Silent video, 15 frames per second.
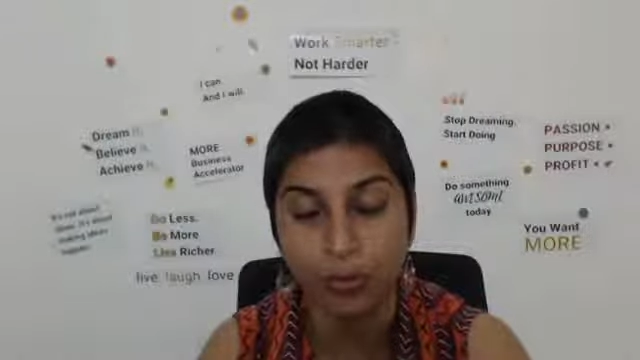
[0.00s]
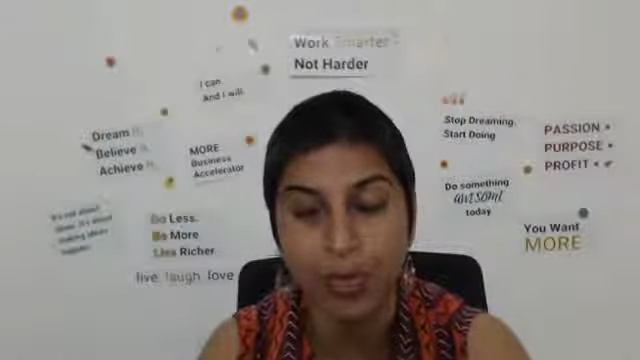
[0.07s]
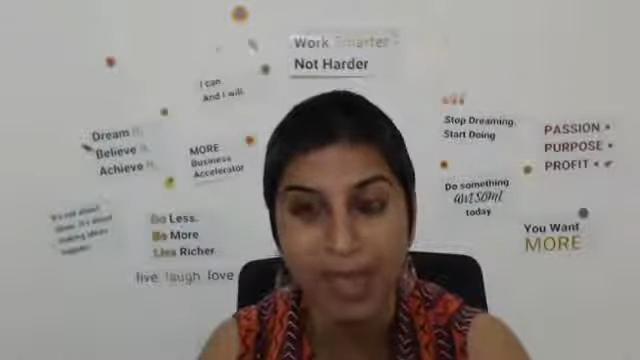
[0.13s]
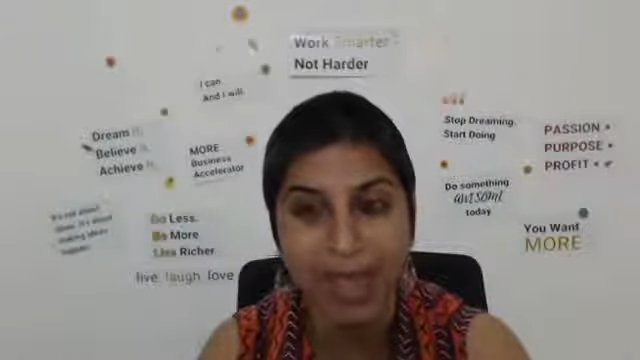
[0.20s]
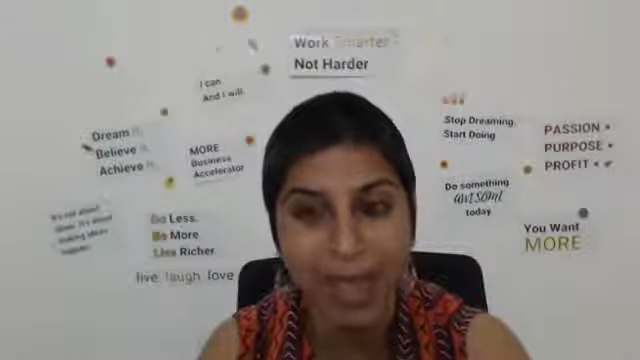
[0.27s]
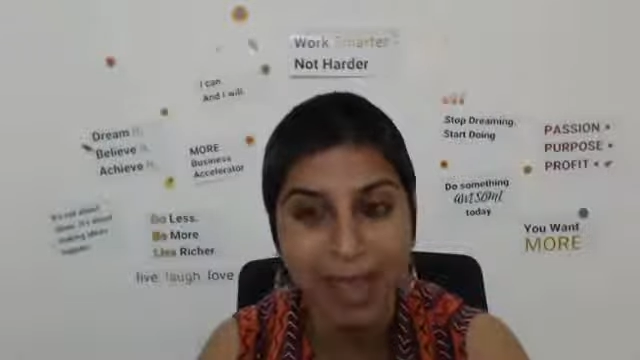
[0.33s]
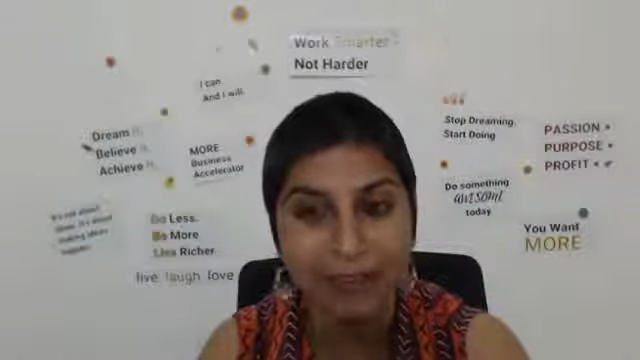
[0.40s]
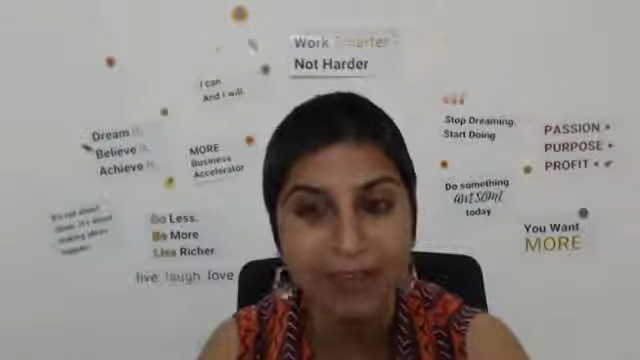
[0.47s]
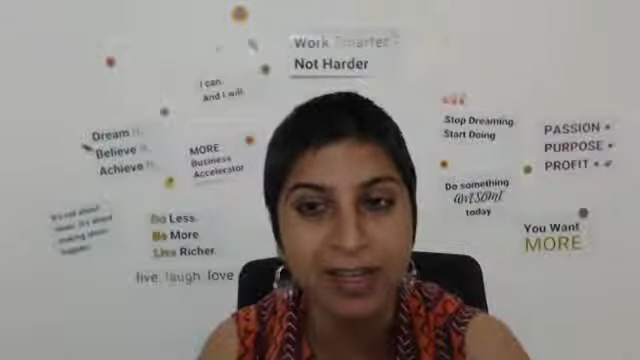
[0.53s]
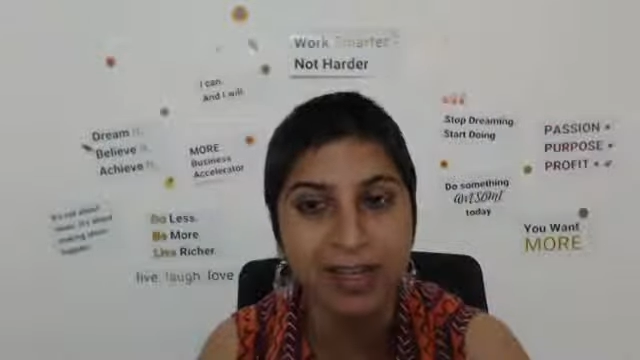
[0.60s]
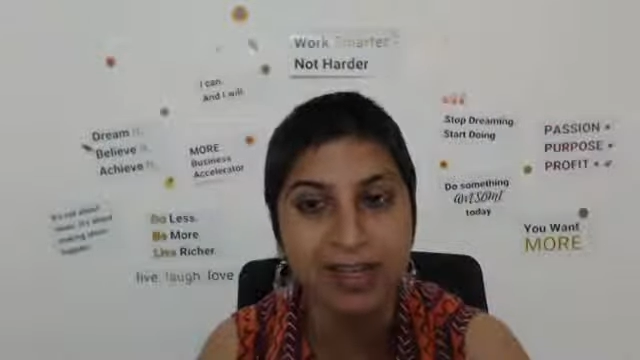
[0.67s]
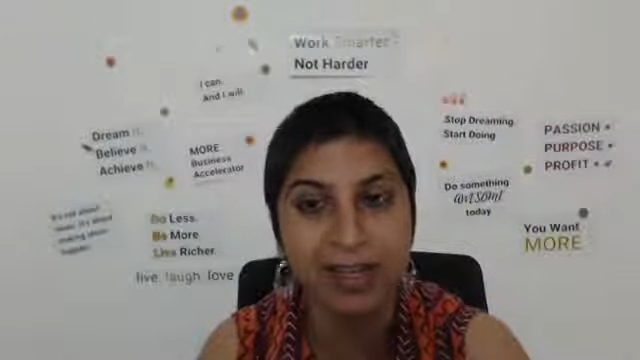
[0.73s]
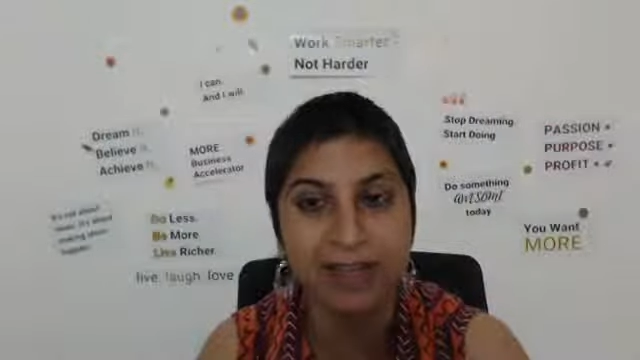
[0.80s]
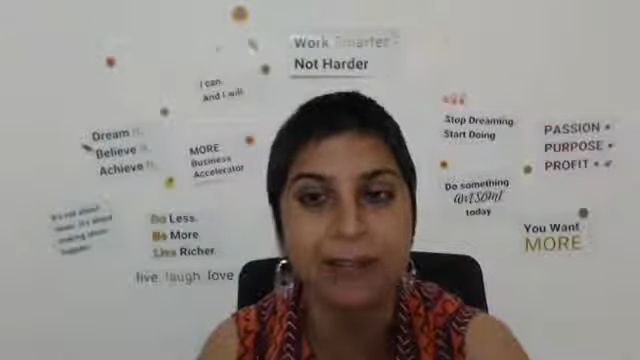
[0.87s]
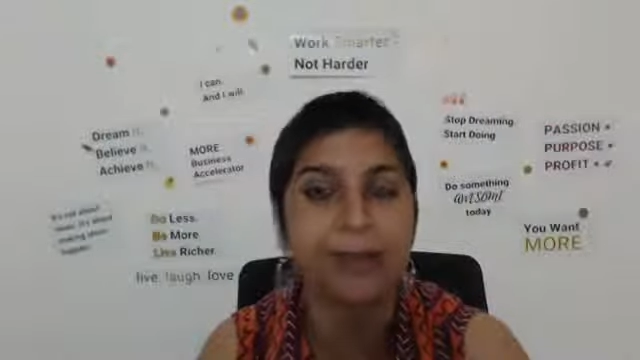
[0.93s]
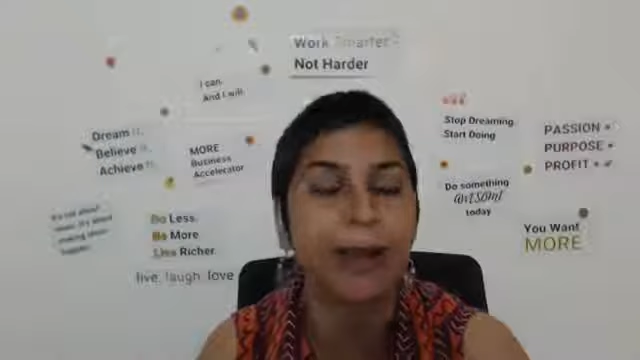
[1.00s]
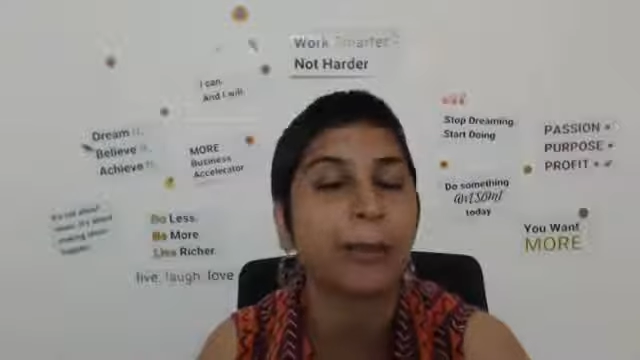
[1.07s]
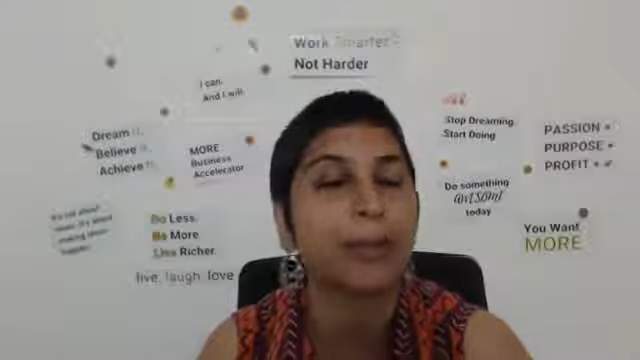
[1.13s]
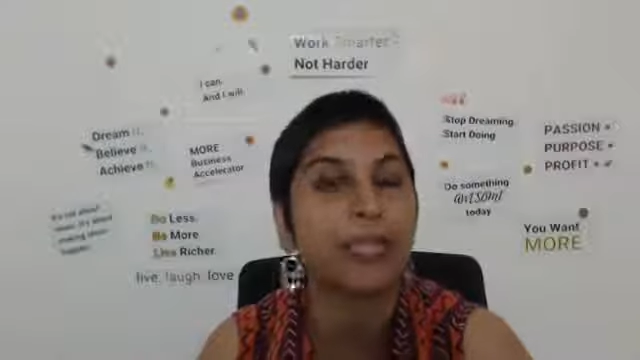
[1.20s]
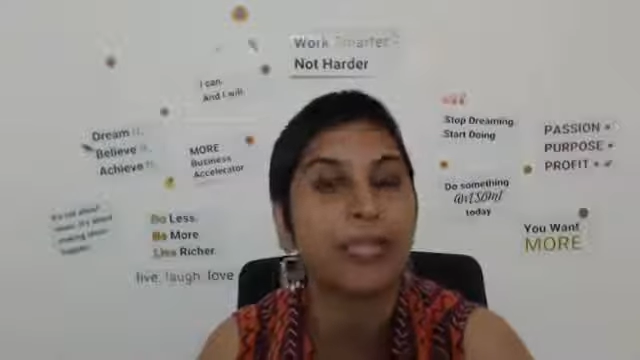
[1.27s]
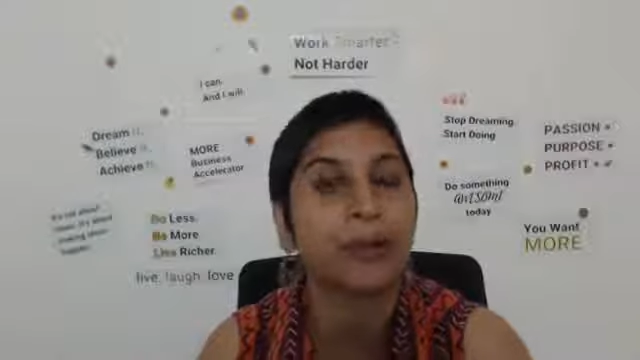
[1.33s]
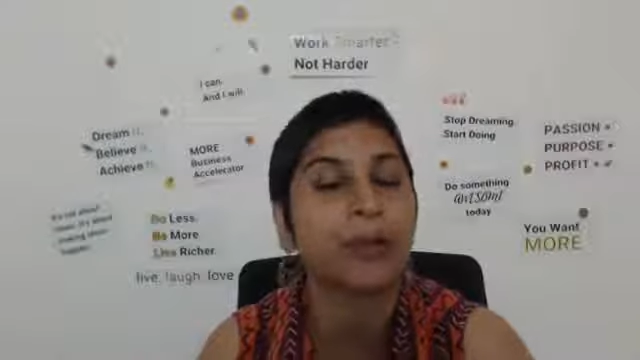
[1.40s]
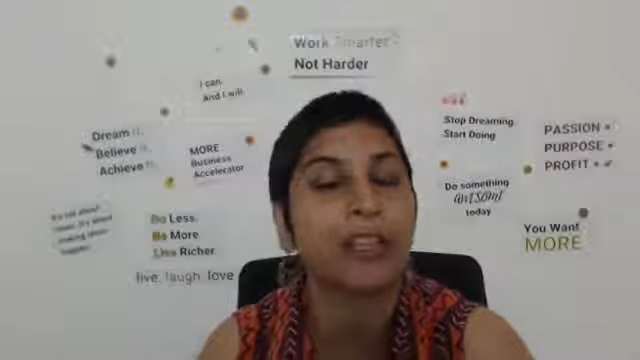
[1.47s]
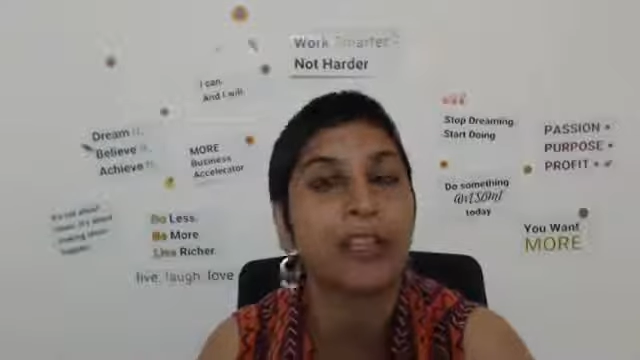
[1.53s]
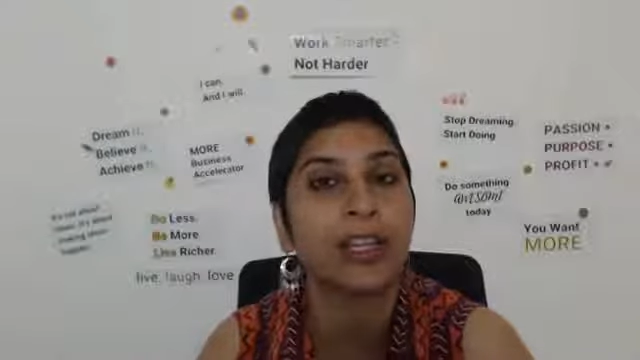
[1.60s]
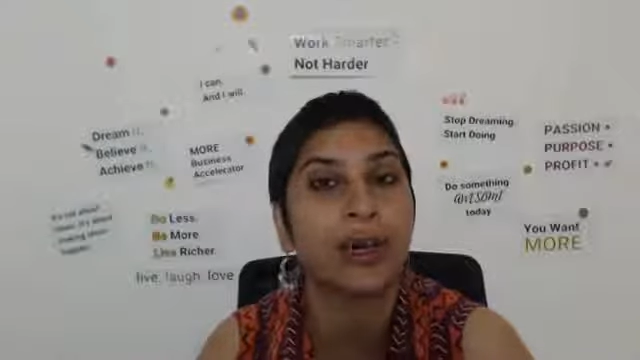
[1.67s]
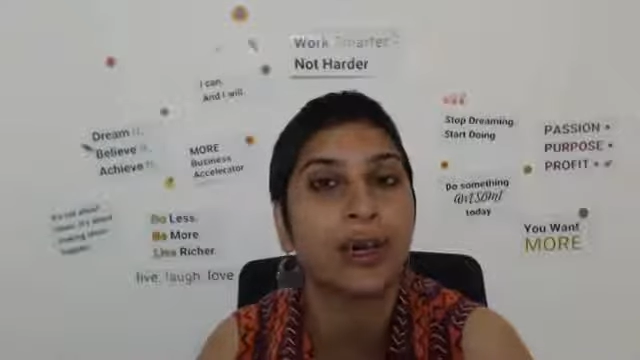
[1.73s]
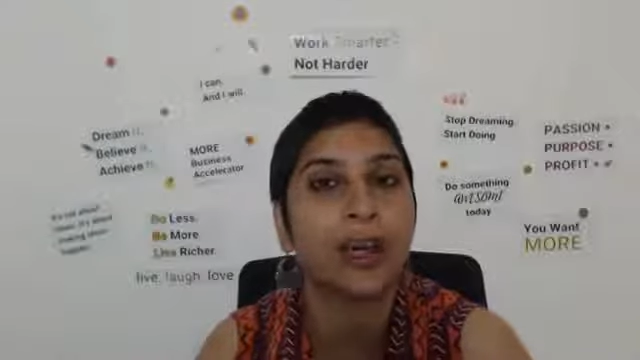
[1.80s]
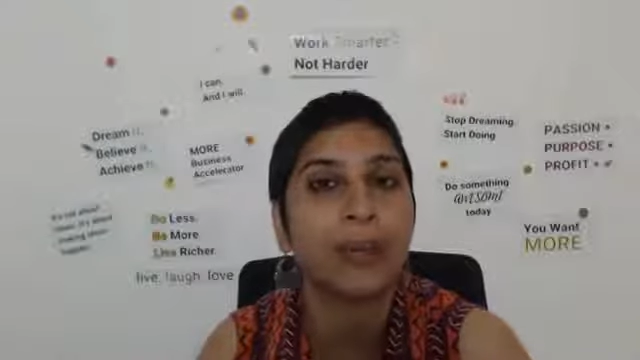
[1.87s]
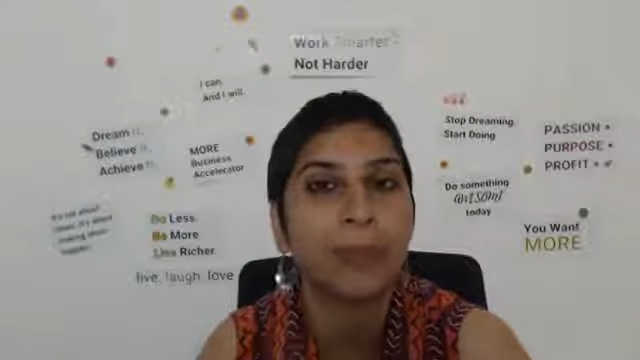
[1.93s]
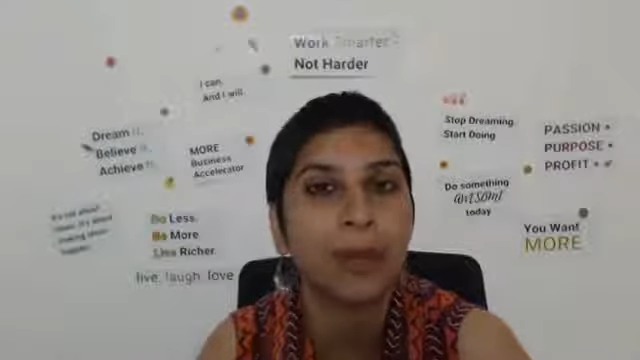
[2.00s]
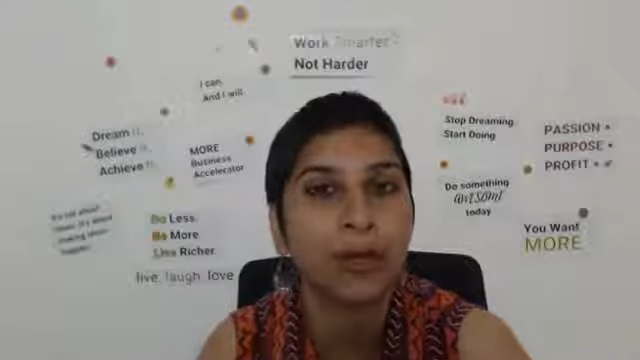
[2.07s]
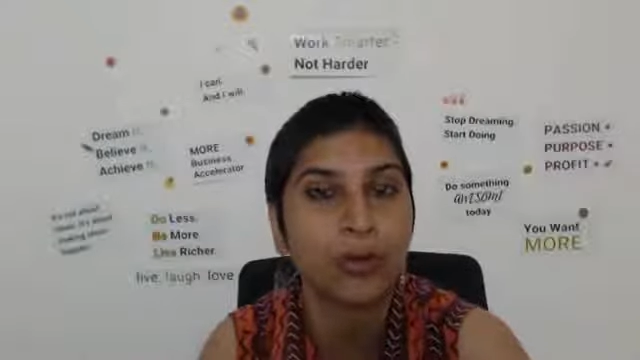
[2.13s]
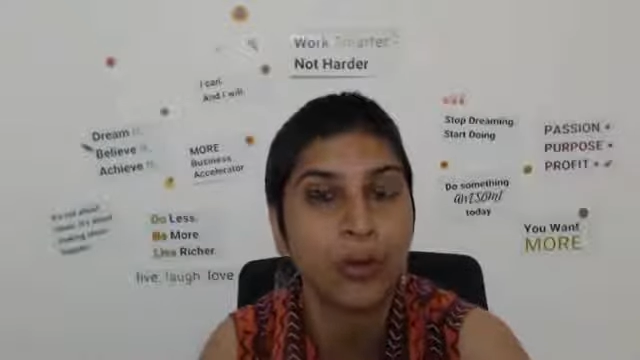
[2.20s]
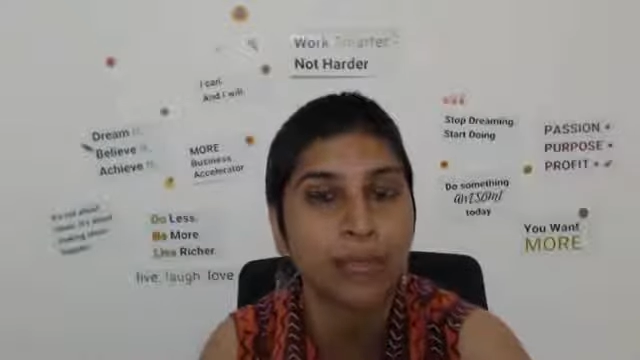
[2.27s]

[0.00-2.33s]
We have another episode in the All About